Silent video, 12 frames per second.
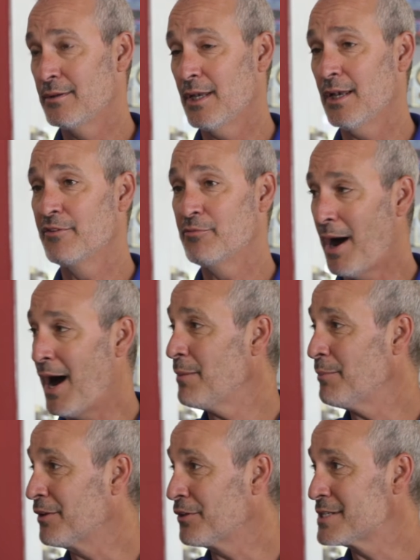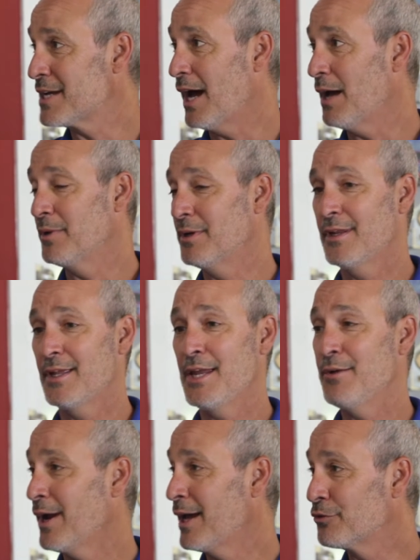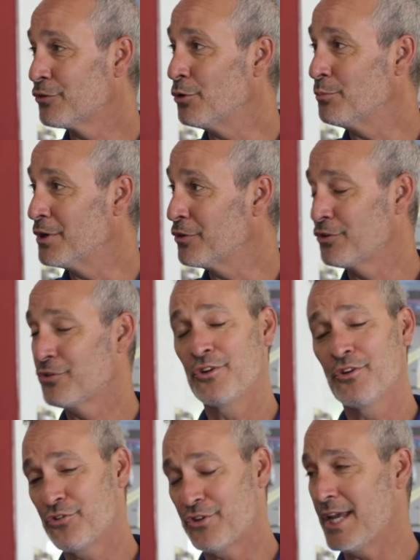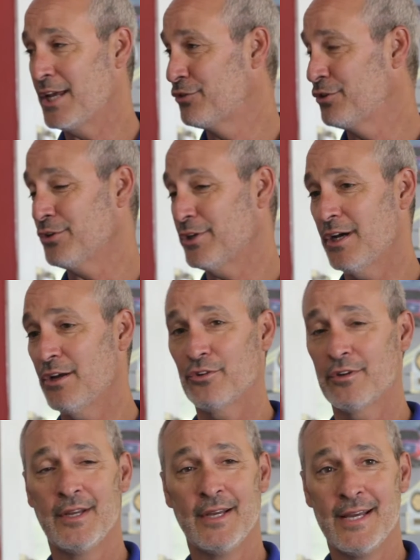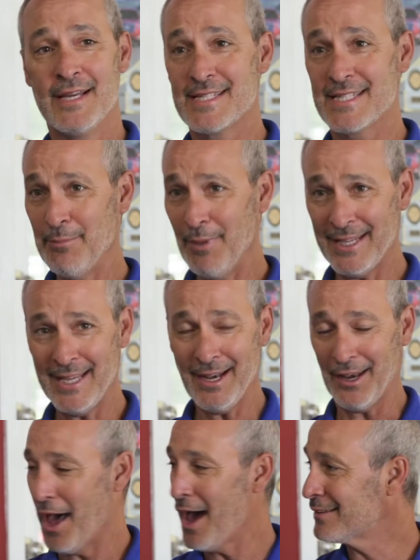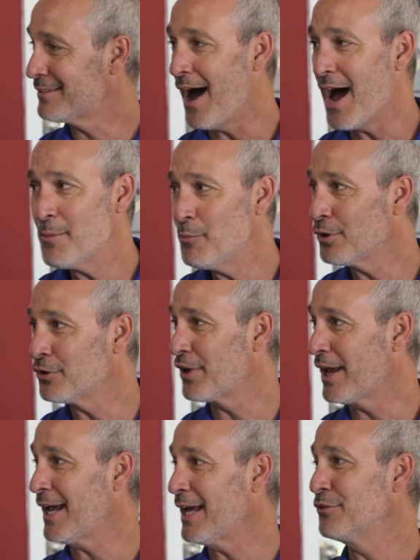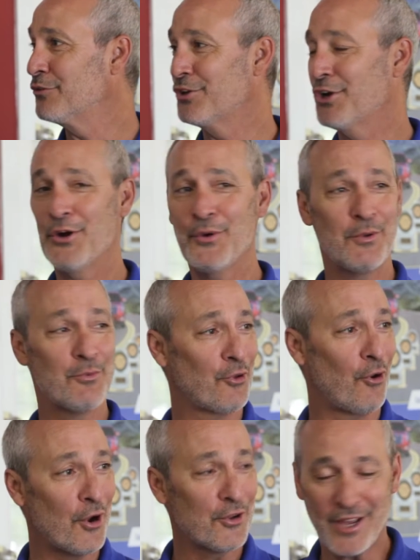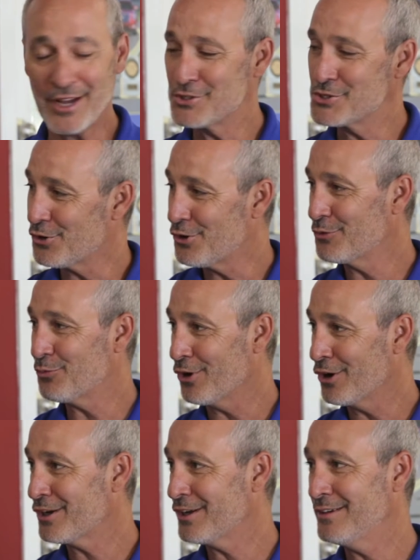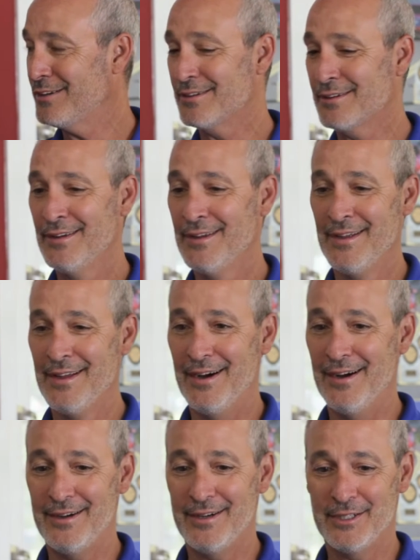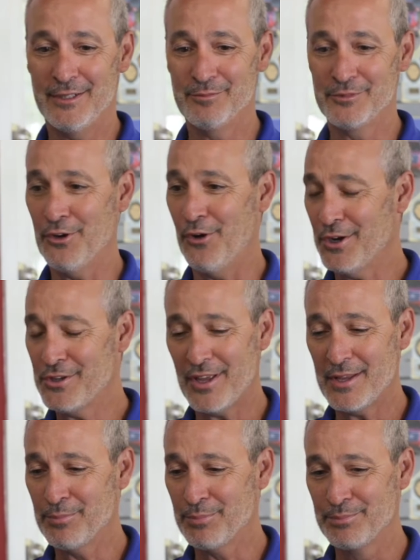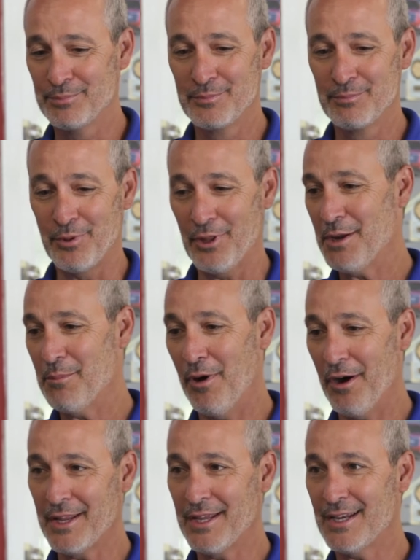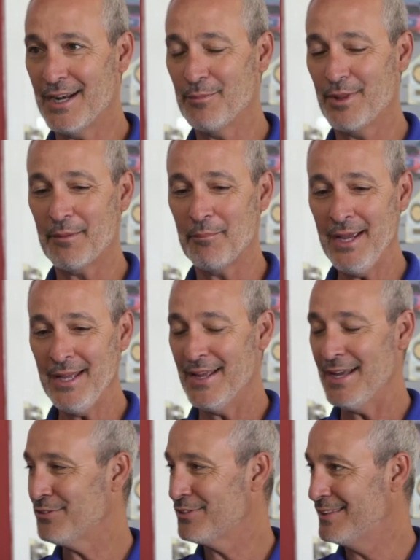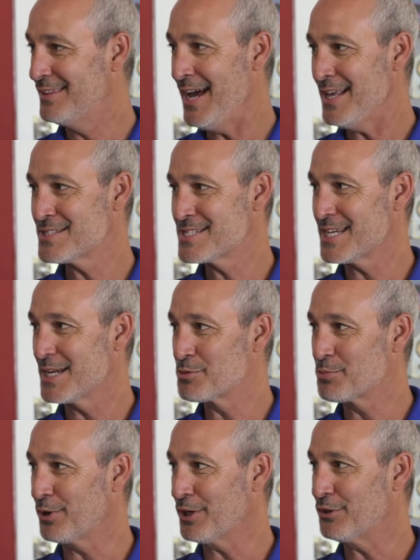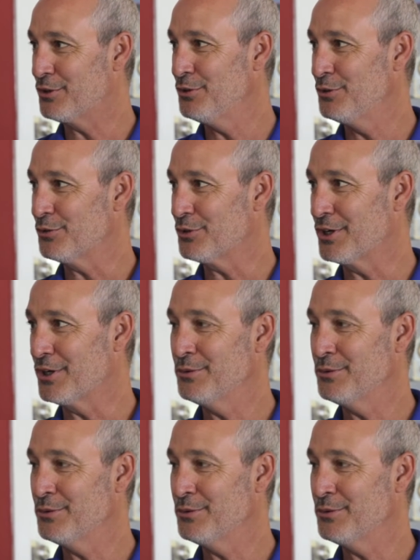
that lived behind me at the time, and he ran his own business. To this day, he still does, and seemed like he had a lot of time on his hands. He was always out in his yard working, and always had plenty of money. And I'm like, man, that seems pretty cool,